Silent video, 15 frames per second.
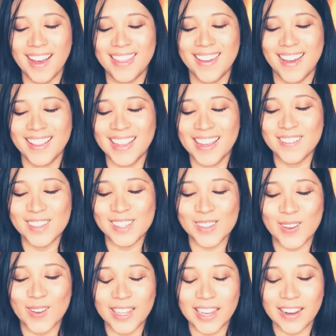I thought that was
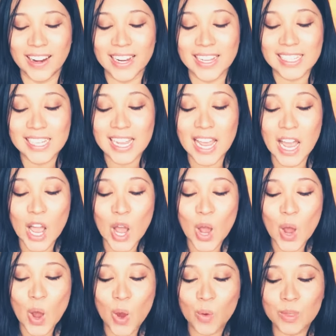so hilarious
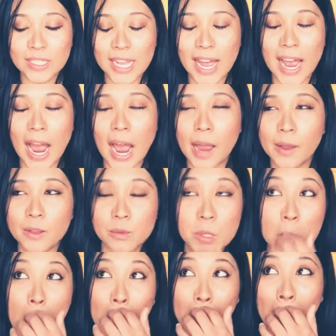was that uh, it was
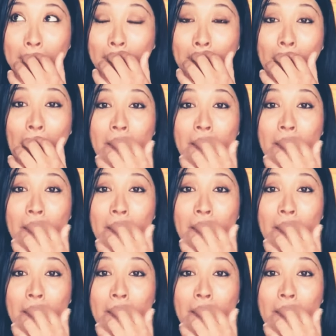a long time ago.